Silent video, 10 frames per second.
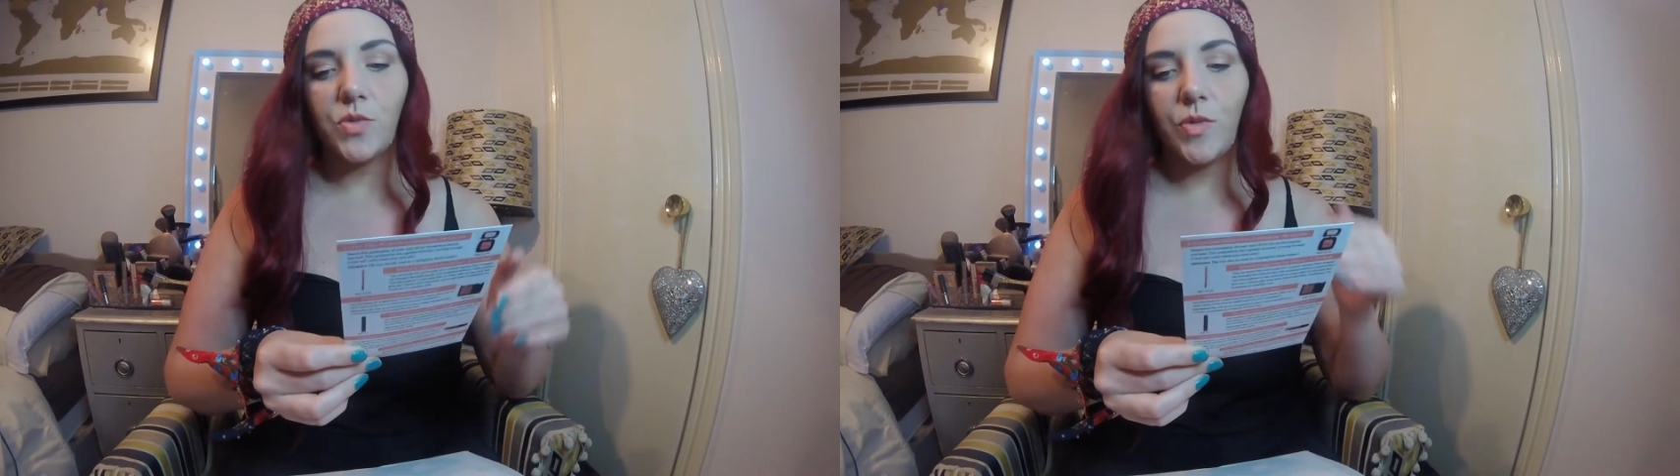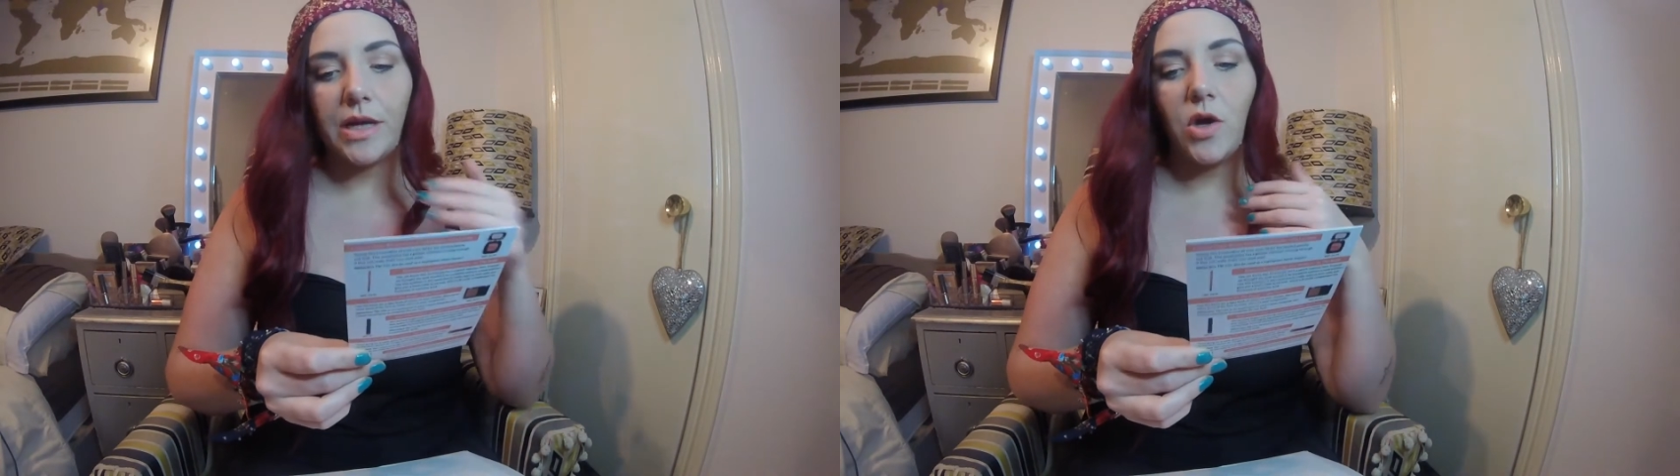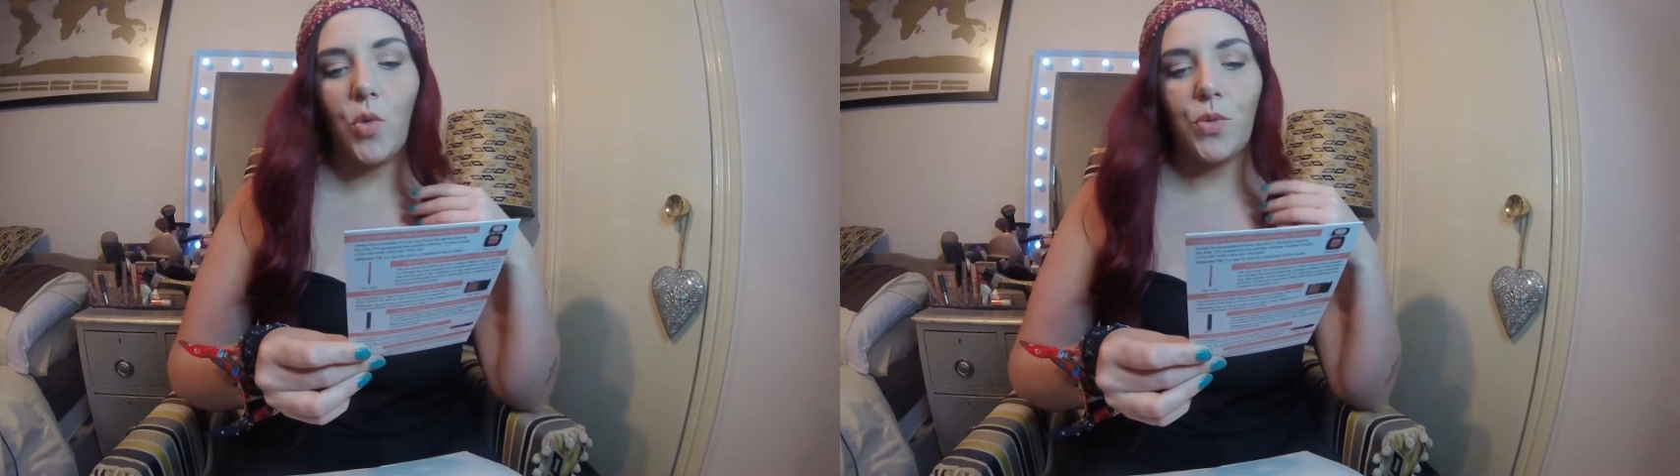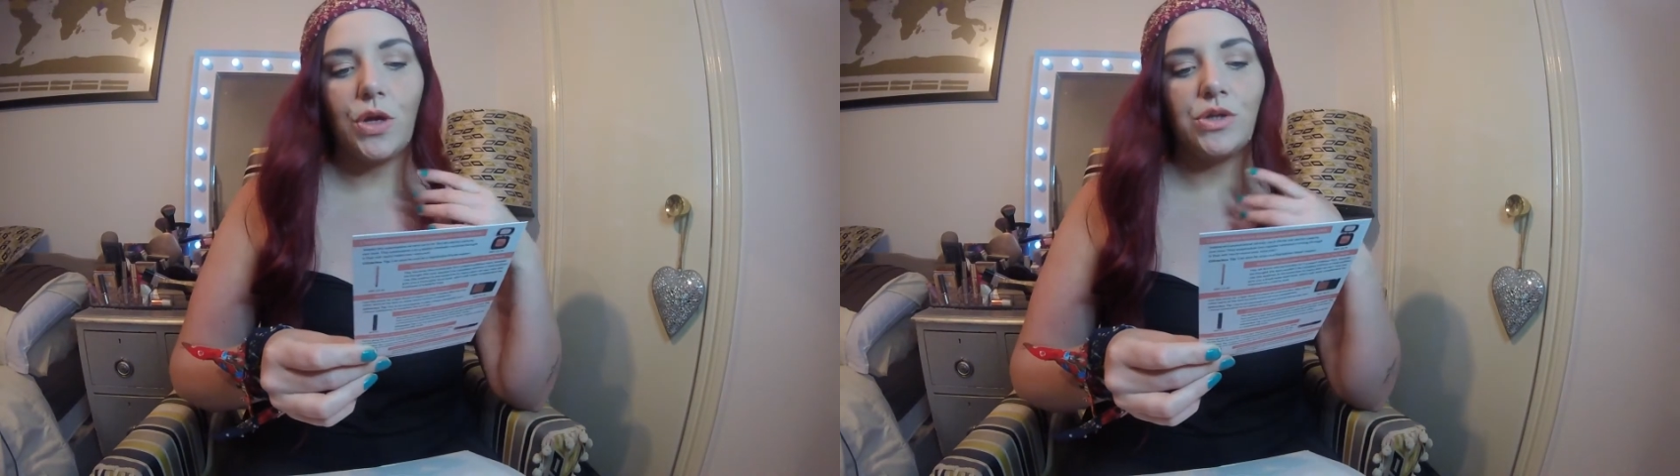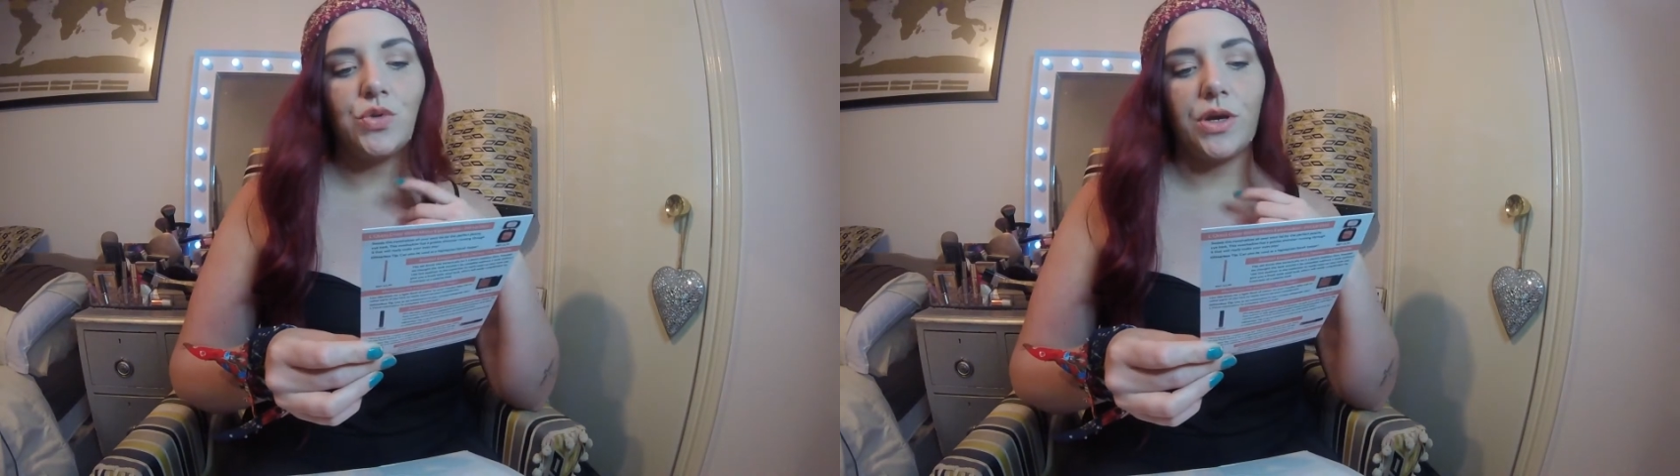We really hope you
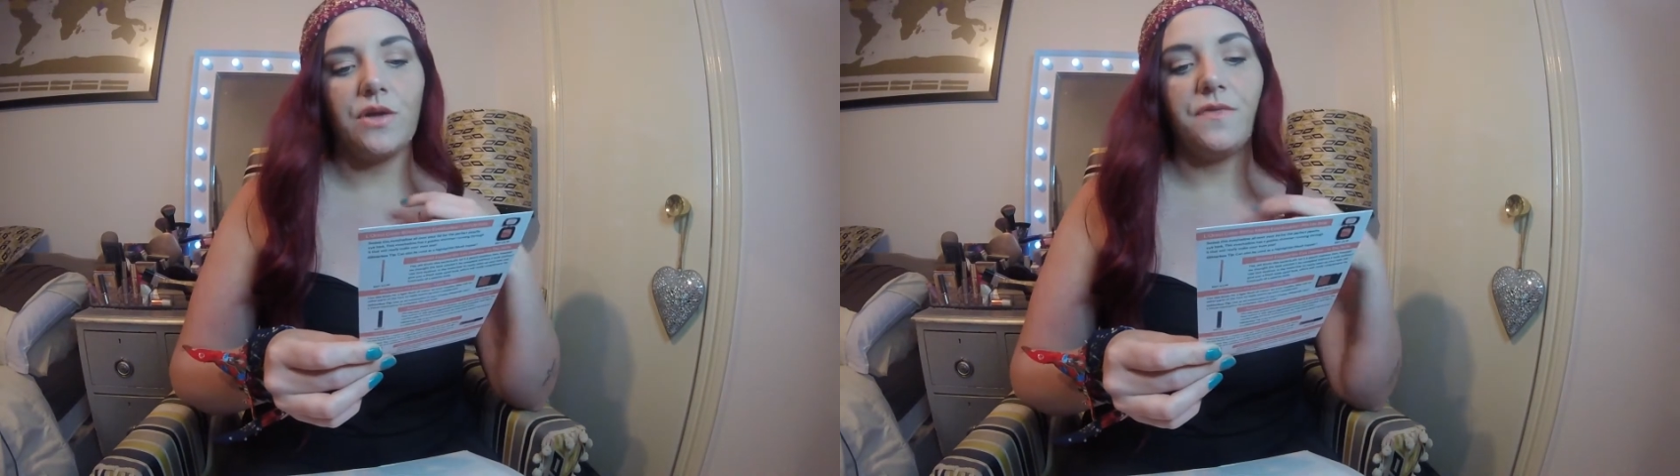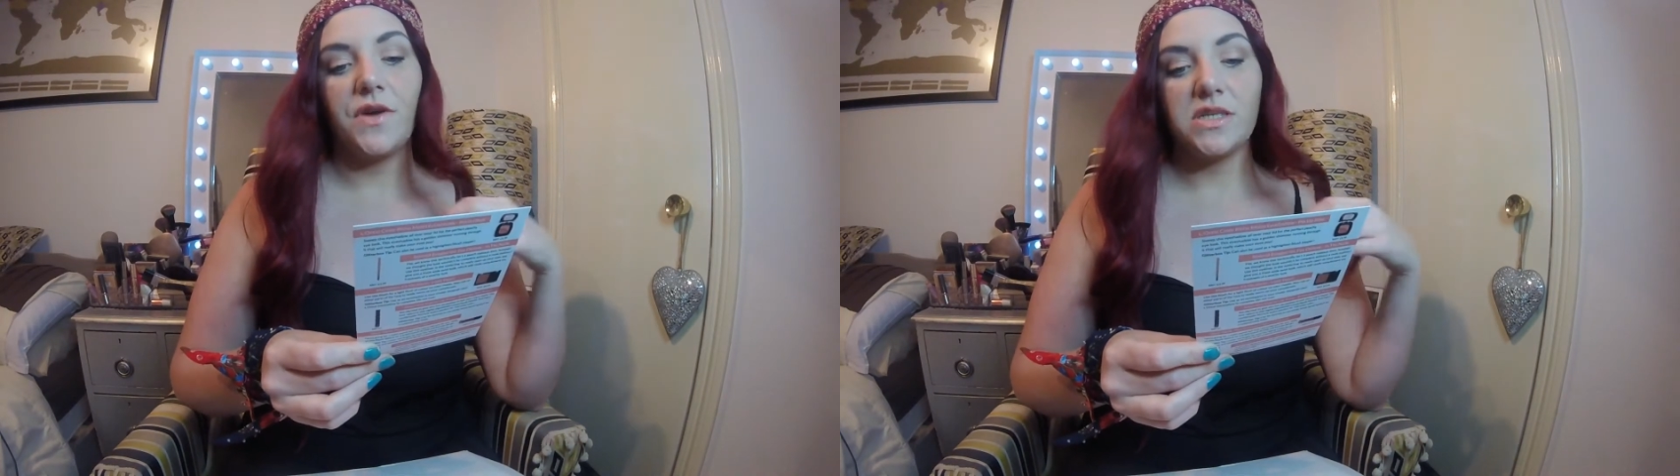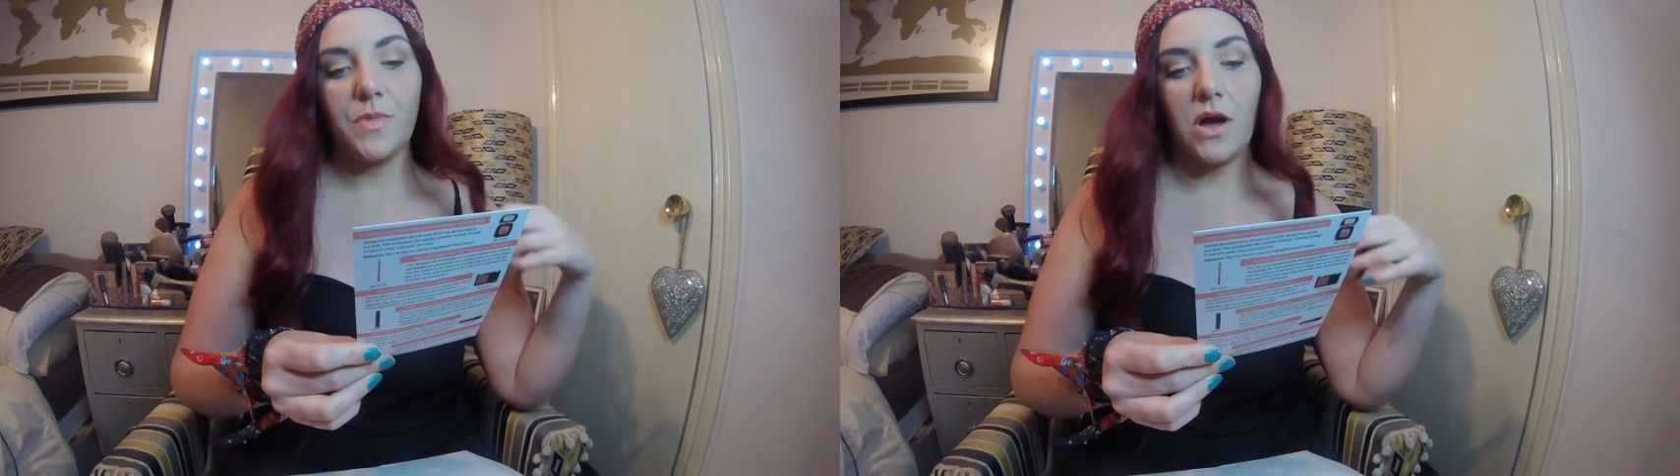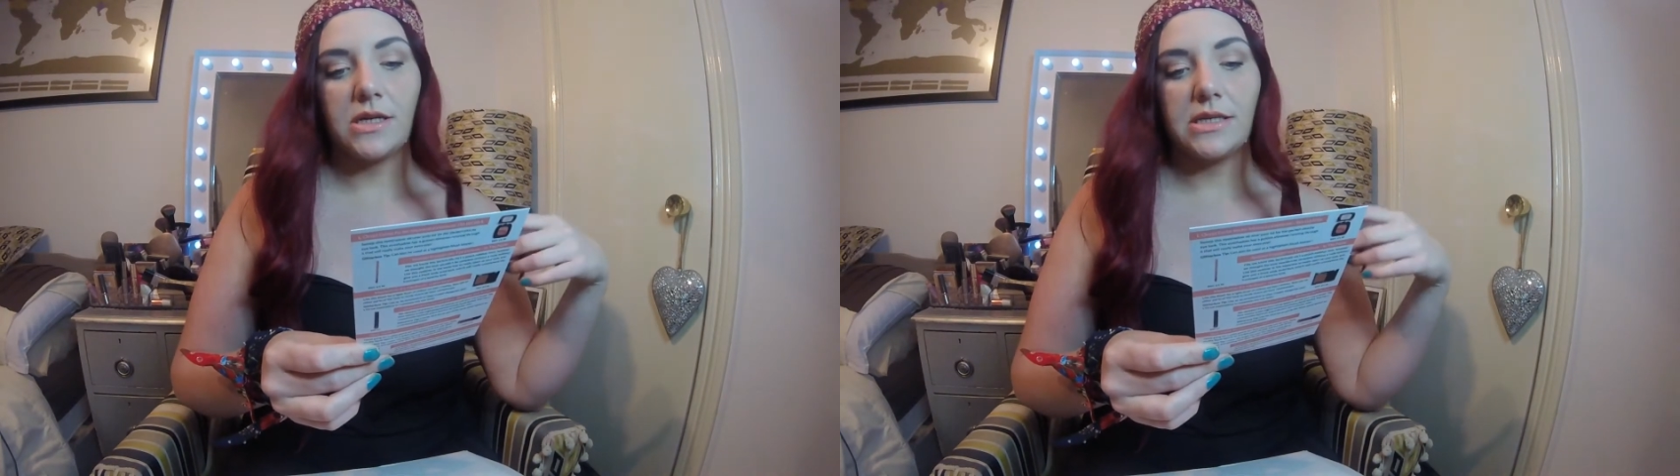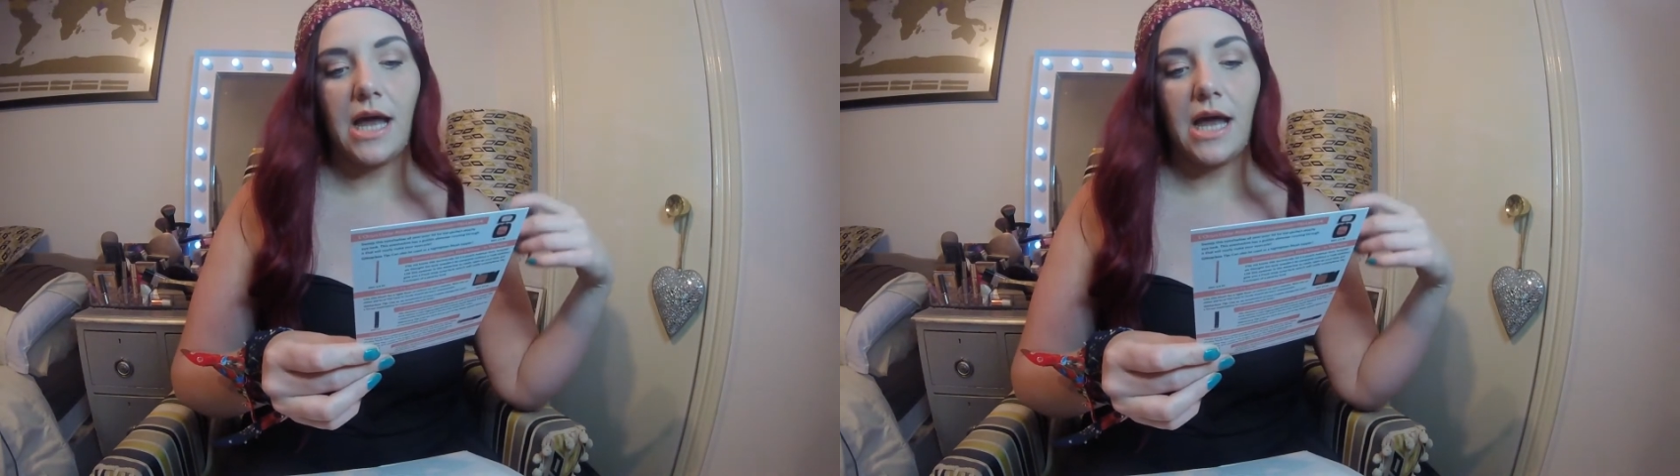enjoy your first box.